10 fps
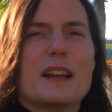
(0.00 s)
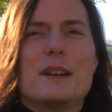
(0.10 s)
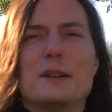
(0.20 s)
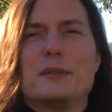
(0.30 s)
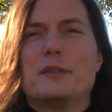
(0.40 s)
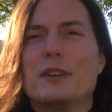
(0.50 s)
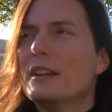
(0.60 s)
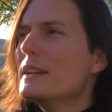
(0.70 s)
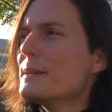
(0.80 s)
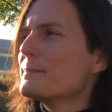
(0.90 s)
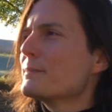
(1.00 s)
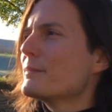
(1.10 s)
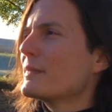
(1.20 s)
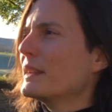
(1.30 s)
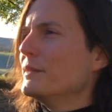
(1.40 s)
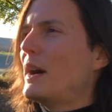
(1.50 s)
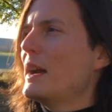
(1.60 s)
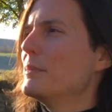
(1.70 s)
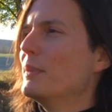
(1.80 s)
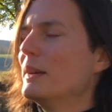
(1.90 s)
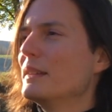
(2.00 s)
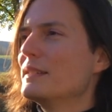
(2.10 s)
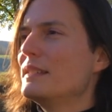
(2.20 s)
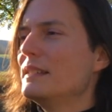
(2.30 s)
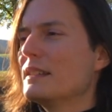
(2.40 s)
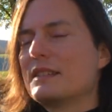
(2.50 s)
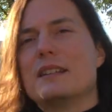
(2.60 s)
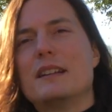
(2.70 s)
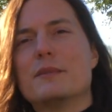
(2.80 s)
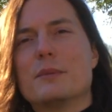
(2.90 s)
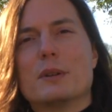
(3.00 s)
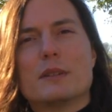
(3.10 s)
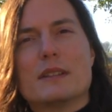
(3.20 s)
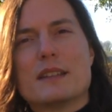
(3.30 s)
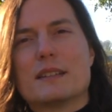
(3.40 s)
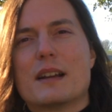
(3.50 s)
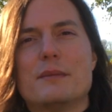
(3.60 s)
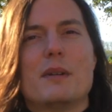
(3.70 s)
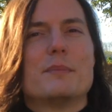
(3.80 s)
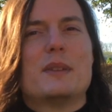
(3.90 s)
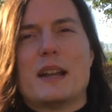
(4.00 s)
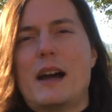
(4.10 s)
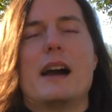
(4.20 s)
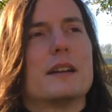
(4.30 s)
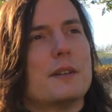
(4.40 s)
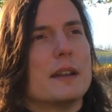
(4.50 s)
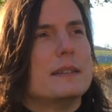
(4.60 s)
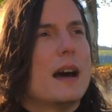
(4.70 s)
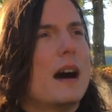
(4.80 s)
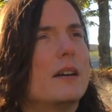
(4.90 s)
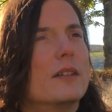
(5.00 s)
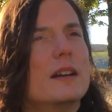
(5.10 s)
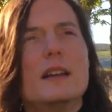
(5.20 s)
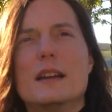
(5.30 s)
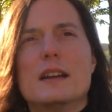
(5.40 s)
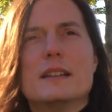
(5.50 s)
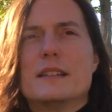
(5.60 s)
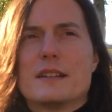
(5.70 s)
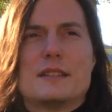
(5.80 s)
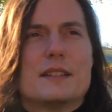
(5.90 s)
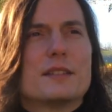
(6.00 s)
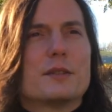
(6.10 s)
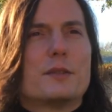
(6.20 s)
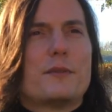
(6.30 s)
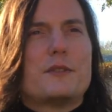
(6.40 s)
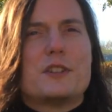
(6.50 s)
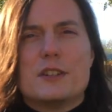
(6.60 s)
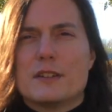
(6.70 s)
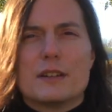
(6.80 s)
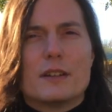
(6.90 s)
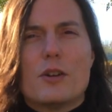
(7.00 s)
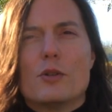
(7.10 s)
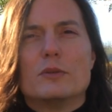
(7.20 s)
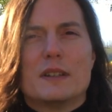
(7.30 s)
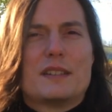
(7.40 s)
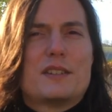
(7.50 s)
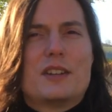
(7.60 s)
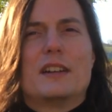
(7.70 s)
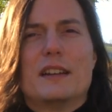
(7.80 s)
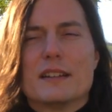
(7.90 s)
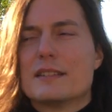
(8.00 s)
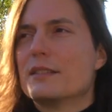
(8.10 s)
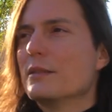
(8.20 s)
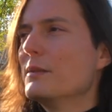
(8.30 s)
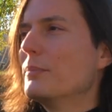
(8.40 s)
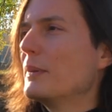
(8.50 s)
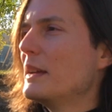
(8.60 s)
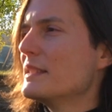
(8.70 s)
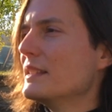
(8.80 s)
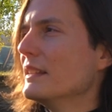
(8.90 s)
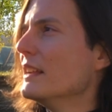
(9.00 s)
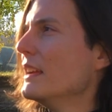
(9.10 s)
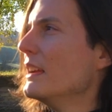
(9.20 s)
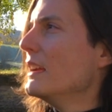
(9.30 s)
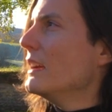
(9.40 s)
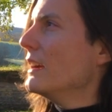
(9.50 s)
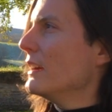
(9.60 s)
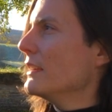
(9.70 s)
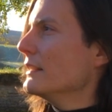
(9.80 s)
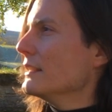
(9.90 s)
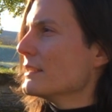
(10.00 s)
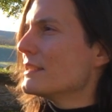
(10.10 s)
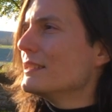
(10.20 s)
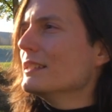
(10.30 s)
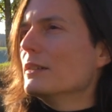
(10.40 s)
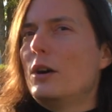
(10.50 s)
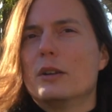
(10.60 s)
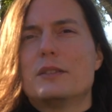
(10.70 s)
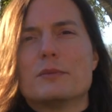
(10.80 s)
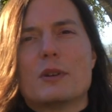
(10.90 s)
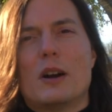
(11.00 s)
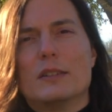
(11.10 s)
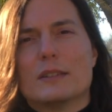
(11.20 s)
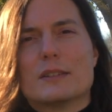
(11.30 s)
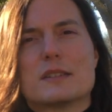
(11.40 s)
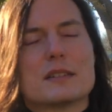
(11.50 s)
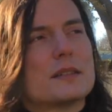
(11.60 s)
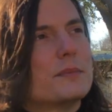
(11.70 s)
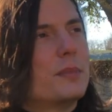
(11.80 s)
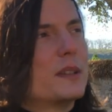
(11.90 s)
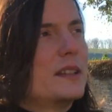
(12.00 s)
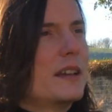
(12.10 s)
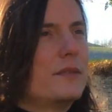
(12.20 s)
kind of vibe. You see, the sun doesn't come up that high right now, there's this sort of ch uh, coldness, chilliness to the place, and there's still autumn colors, but they